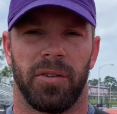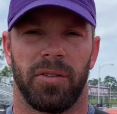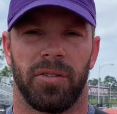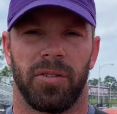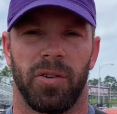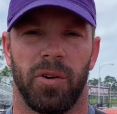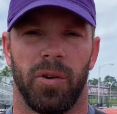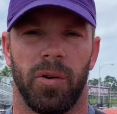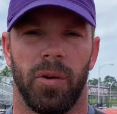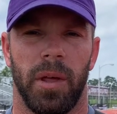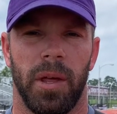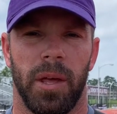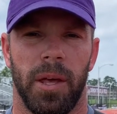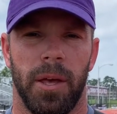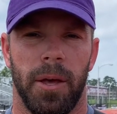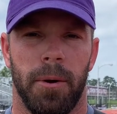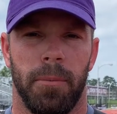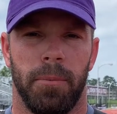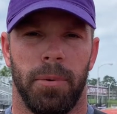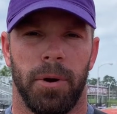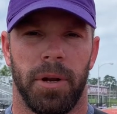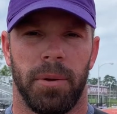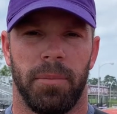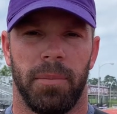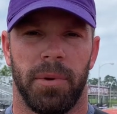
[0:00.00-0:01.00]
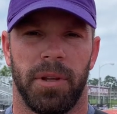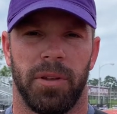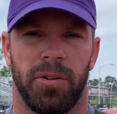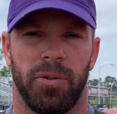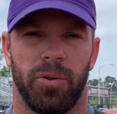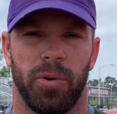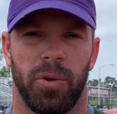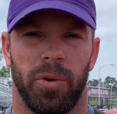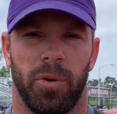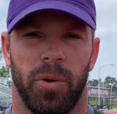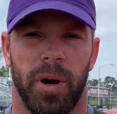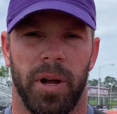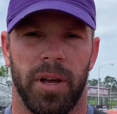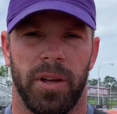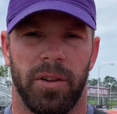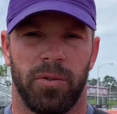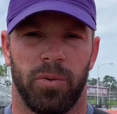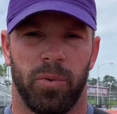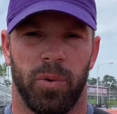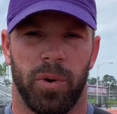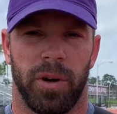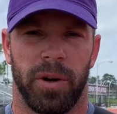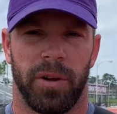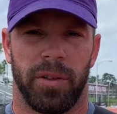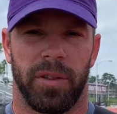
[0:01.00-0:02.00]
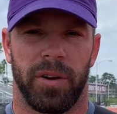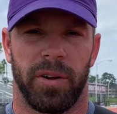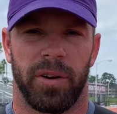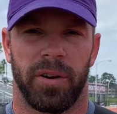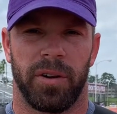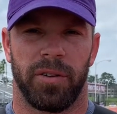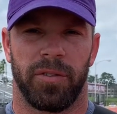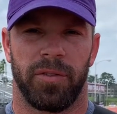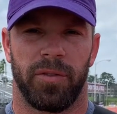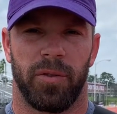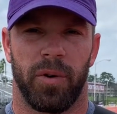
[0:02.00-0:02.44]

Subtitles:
So put him into a race where there's